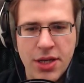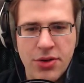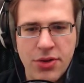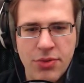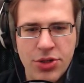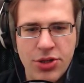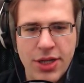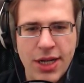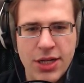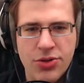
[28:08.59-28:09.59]
Do you wish to
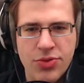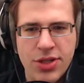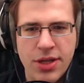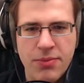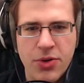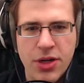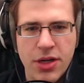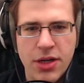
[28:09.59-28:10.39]
eat lunch with someone?